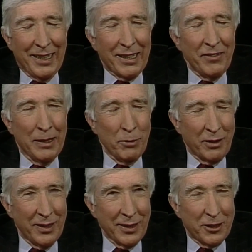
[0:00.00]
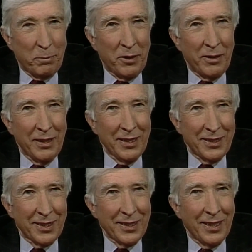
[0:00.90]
a lot of immigrant experience,